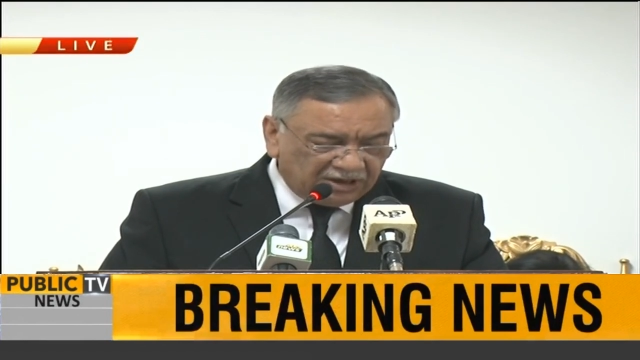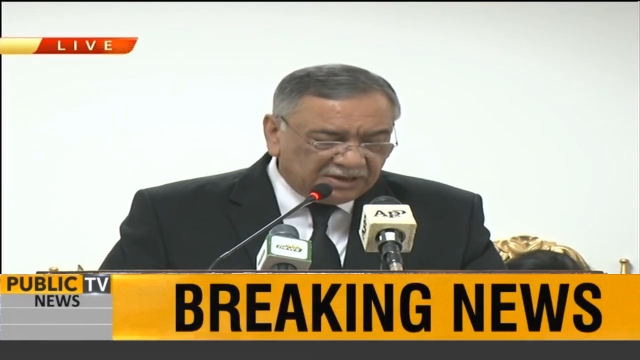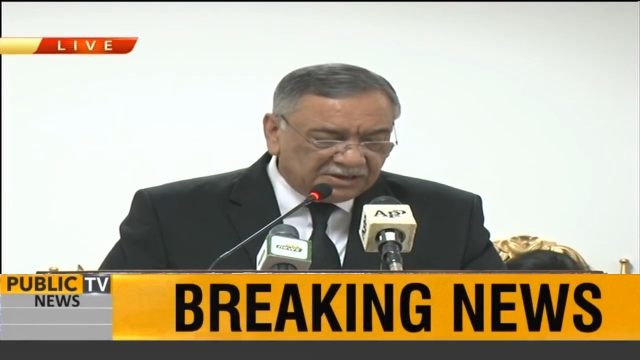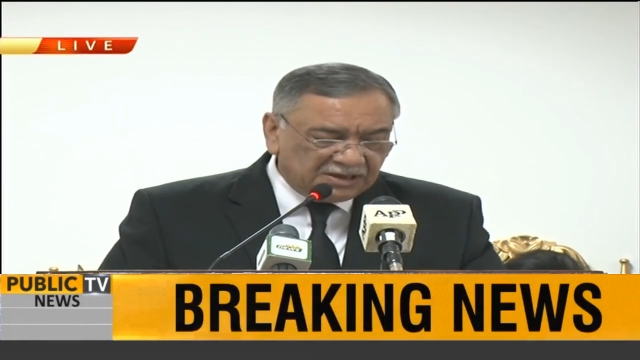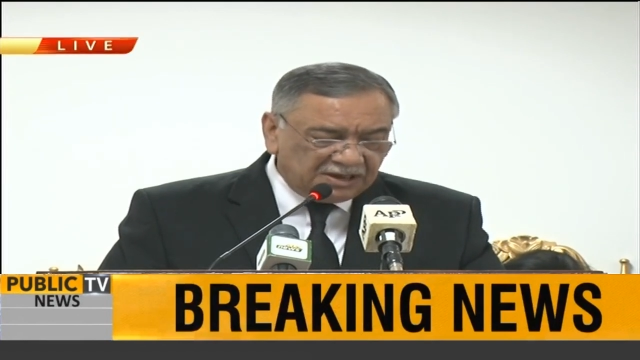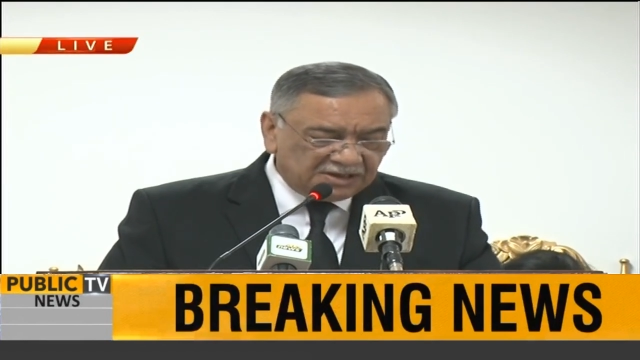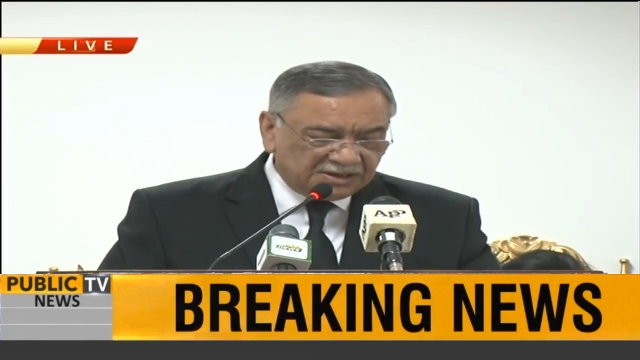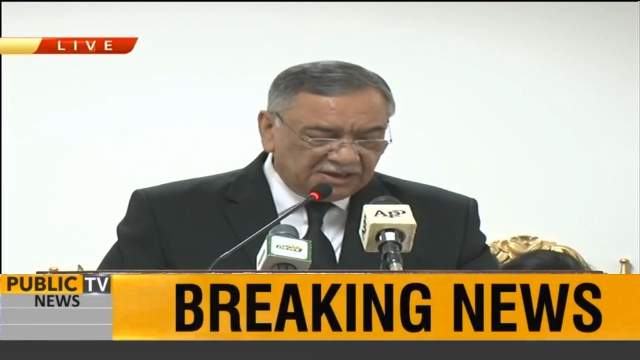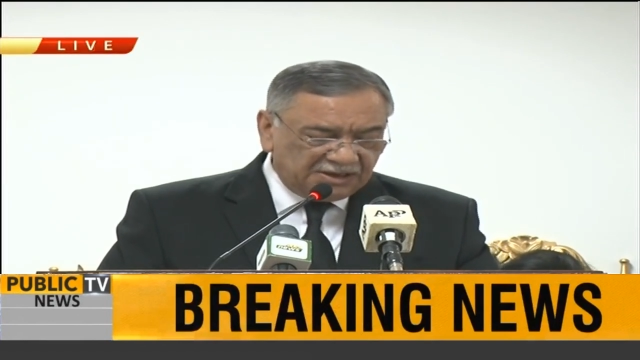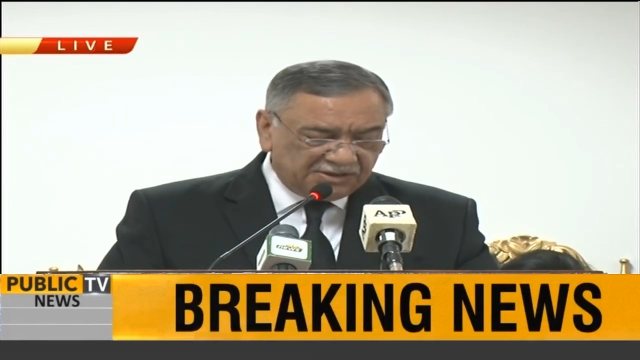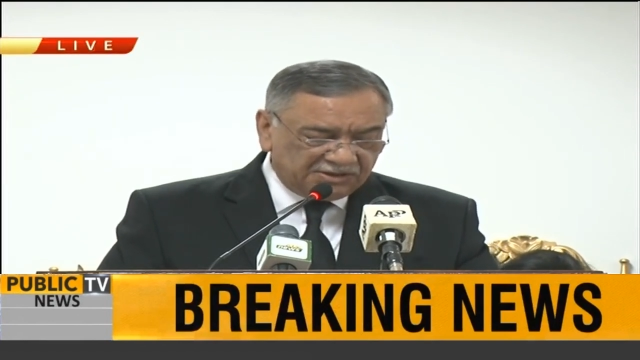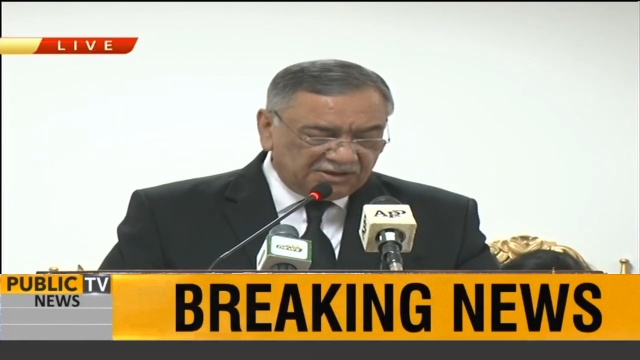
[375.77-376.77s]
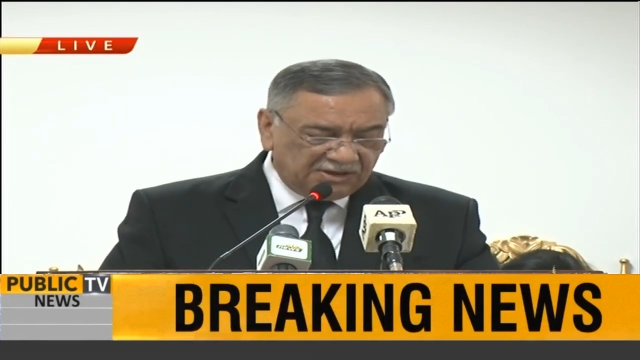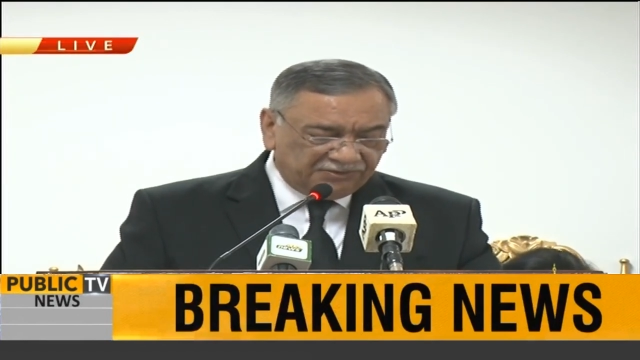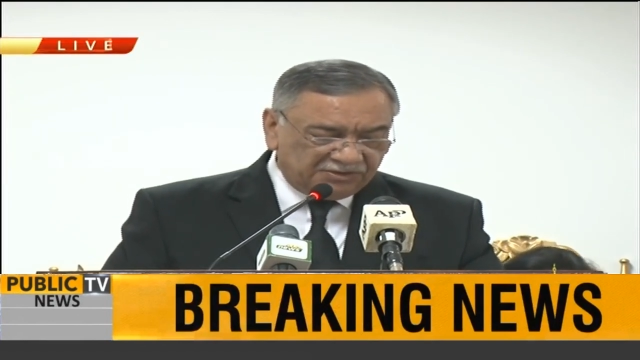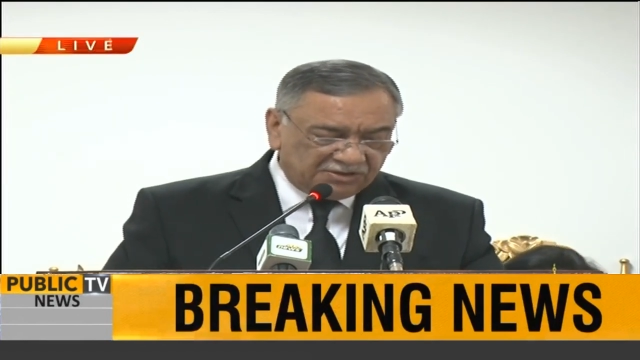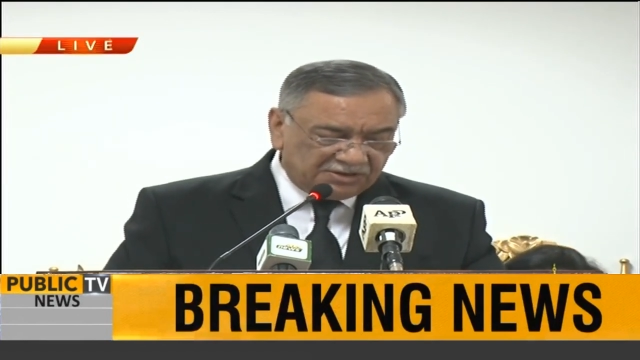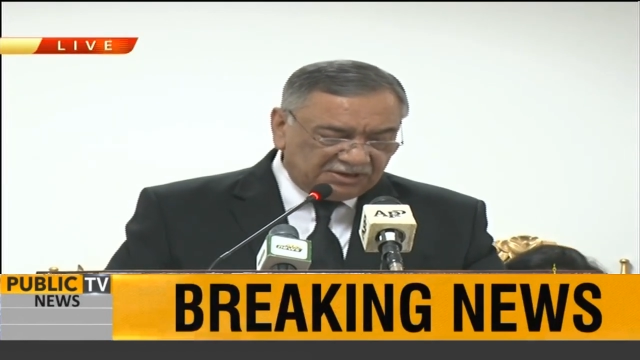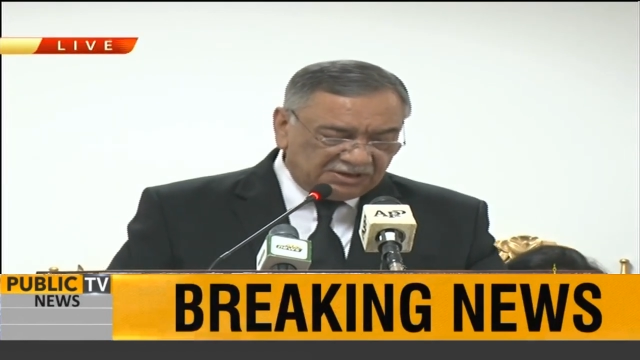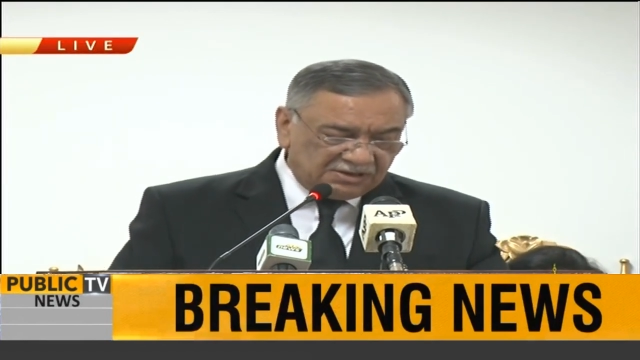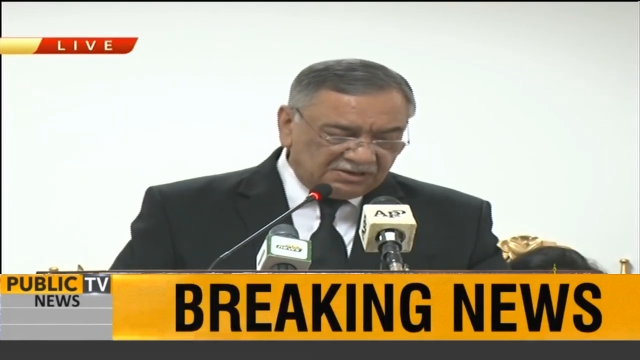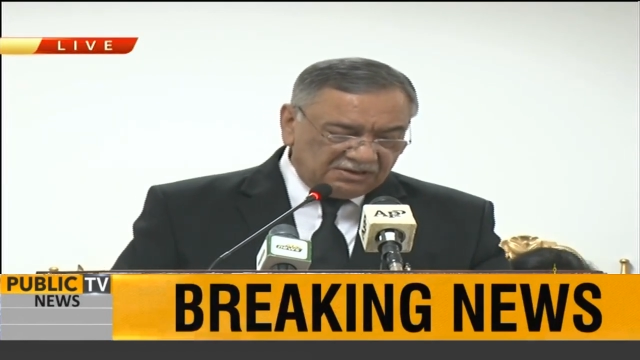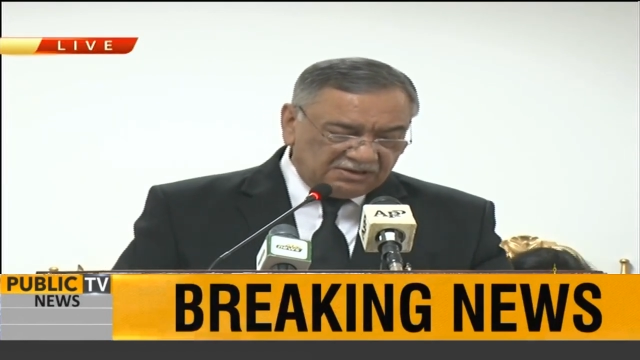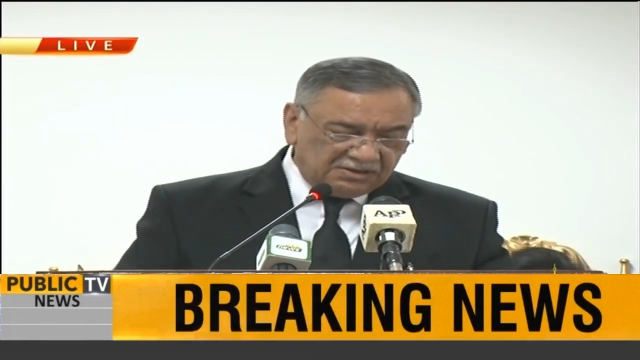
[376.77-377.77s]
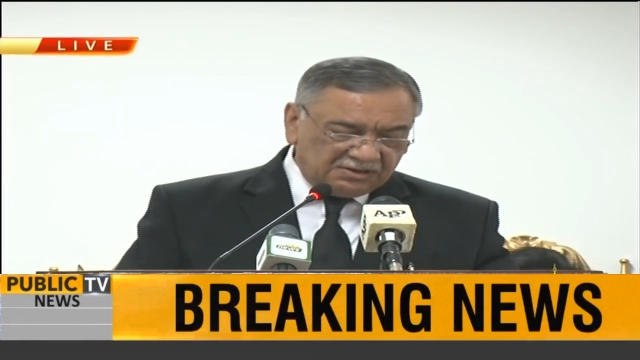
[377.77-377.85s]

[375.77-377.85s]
contains the history of this region,